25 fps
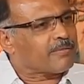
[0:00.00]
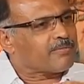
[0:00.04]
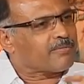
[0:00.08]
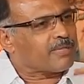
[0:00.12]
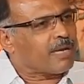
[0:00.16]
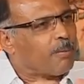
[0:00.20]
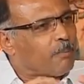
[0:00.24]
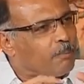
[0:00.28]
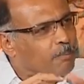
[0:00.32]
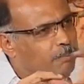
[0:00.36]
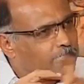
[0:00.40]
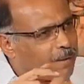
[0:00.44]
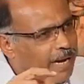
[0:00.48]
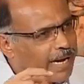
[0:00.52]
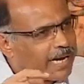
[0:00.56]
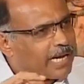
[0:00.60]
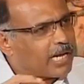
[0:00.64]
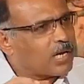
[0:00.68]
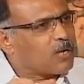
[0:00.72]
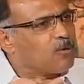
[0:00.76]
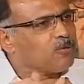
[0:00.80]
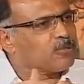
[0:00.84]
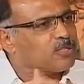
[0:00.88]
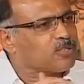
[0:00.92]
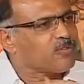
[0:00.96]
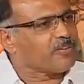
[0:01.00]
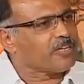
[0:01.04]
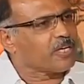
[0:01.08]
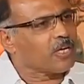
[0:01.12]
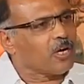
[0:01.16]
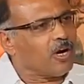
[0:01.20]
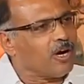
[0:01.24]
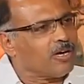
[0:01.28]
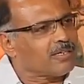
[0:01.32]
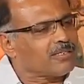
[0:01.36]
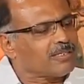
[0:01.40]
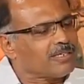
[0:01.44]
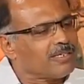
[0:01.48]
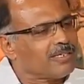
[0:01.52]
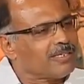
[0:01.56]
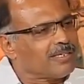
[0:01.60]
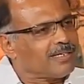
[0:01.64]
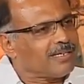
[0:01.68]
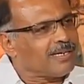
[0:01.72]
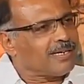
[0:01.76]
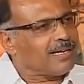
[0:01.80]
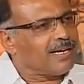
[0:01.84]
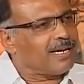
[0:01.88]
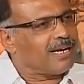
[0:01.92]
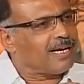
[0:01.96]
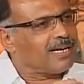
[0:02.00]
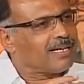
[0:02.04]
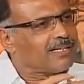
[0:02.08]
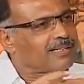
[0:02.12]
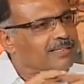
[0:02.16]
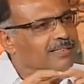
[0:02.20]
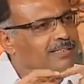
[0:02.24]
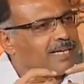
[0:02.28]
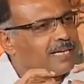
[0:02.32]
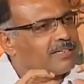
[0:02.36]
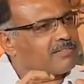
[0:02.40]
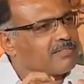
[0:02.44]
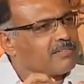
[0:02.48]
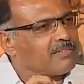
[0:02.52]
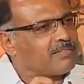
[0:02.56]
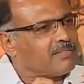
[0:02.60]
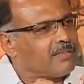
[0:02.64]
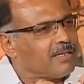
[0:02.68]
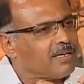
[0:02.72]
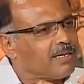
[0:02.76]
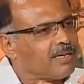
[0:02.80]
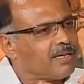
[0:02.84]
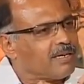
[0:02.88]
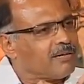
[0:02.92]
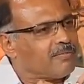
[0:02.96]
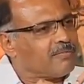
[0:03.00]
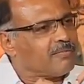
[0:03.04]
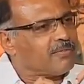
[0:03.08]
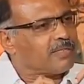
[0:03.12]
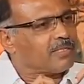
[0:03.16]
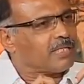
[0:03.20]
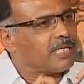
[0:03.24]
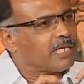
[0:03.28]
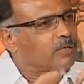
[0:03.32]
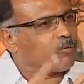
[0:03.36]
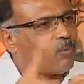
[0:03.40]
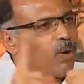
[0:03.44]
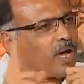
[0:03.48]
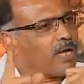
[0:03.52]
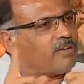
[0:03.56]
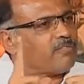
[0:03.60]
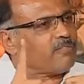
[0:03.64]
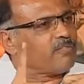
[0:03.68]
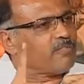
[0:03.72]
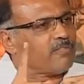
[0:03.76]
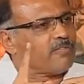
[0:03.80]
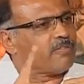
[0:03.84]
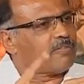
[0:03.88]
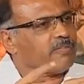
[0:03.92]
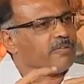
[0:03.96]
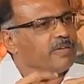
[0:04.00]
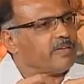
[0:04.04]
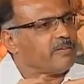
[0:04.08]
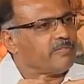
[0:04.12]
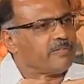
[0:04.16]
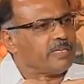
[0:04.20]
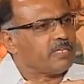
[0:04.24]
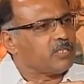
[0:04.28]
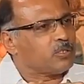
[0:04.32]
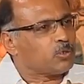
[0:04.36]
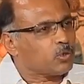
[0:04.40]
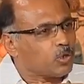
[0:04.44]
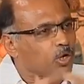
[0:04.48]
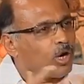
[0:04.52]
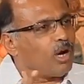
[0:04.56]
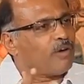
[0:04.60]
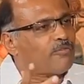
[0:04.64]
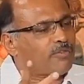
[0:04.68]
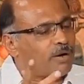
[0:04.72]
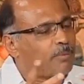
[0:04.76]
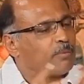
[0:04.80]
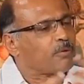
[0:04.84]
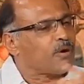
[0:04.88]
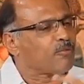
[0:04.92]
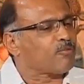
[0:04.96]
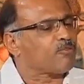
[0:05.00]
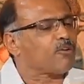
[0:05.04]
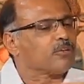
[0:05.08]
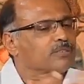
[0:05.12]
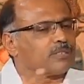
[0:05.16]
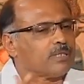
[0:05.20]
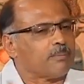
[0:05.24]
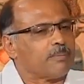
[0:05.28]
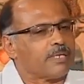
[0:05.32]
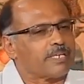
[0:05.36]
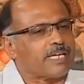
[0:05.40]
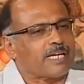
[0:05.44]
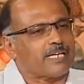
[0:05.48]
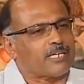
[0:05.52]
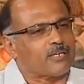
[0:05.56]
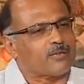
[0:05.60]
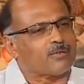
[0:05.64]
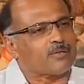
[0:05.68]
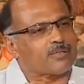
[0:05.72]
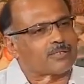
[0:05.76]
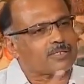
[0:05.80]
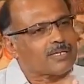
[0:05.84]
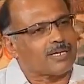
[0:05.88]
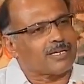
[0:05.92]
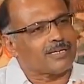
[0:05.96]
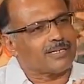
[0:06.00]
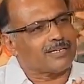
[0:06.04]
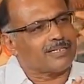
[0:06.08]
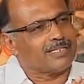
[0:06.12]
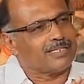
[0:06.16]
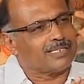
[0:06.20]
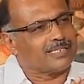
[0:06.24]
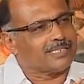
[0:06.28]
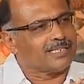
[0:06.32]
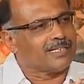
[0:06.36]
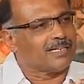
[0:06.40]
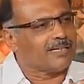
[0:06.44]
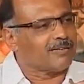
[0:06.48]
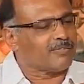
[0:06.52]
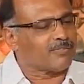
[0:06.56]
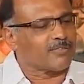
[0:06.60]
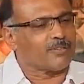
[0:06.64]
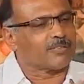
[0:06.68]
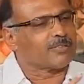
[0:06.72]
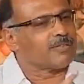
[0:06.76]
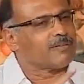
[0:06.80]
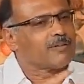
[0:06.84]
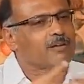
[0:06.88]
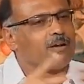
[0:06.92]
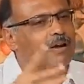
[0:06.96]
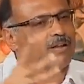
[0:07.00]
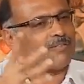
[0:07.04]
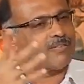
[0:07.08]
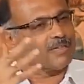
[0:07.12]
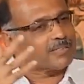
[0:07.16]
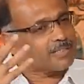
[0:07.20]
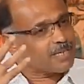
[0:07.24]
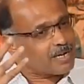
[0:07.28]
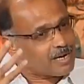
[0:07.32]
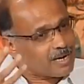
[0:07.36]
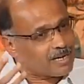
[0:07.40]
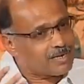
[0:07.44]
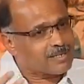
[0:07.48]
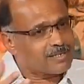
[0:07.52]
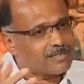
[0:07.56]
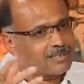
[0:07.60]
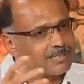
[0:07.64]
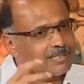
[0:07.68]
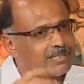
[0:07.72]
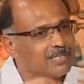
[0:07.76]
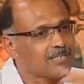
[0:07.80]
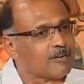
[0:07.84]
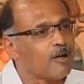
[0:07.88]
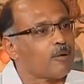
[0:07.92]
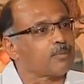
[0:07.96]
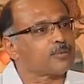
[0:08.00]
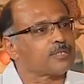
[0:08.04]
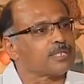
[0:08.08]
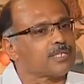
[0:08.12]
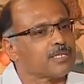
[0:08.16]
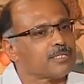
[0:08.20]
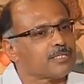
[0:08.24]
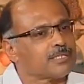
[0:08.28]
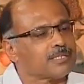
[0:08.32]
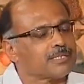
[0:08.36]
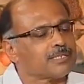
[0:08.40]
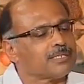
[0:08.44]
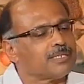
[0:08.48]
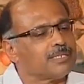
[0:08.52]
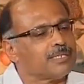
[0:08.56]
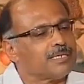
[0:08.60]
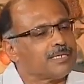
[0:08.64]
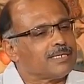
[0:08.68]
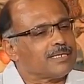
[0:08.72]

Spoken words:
some bank loans we got, and with that one we took off. Of course, I'm making it look easier. Of course, there were a lot of other hurdles and obstacles,